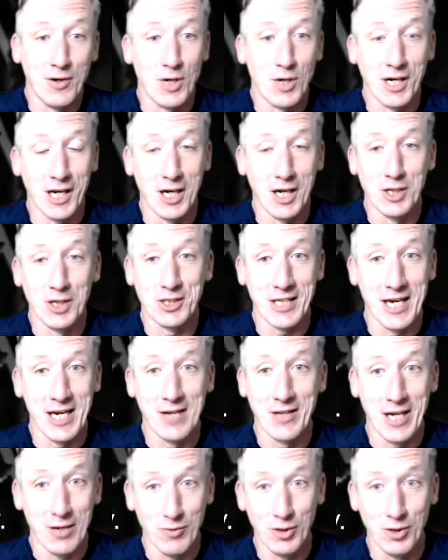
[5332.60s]
goes down
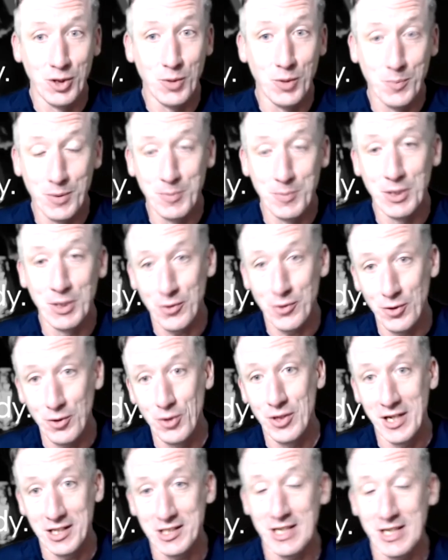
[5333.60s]
that route, but through
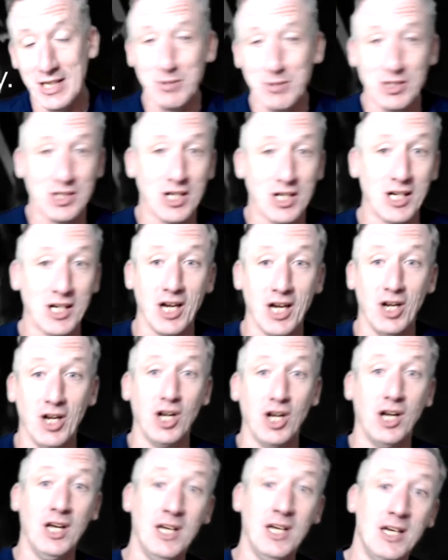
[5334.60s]
the acceptance, you kind of go,
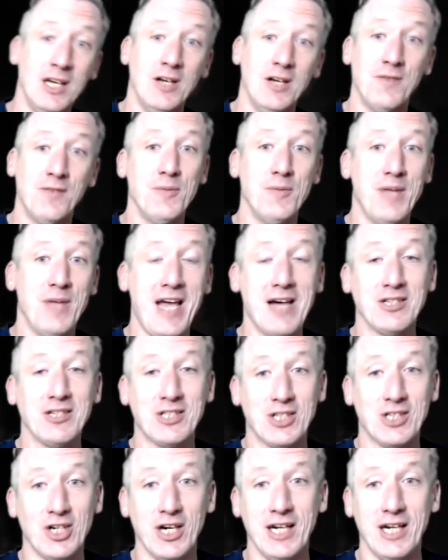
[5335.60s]
look, from the
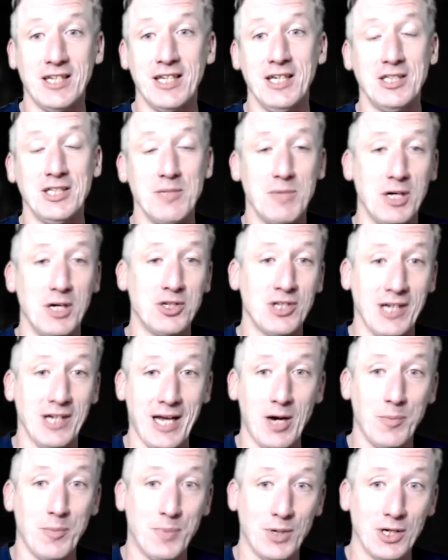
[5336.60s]
outside, these emotional
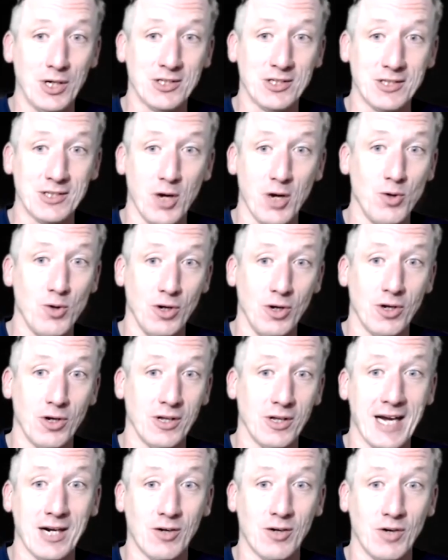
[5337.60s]
outbursts don't look
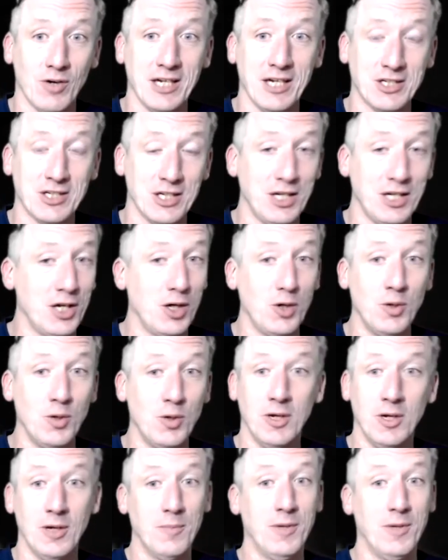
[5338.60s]
that great to you,
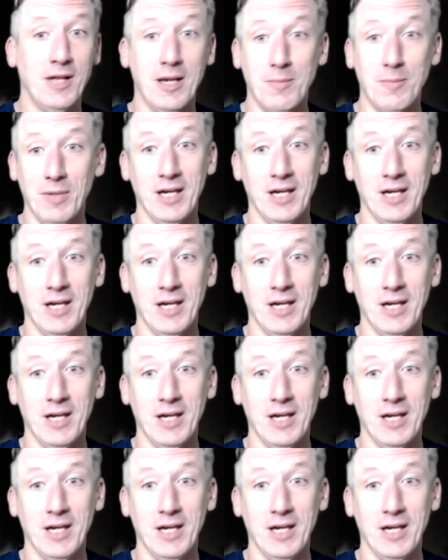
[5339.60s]
but they're bloody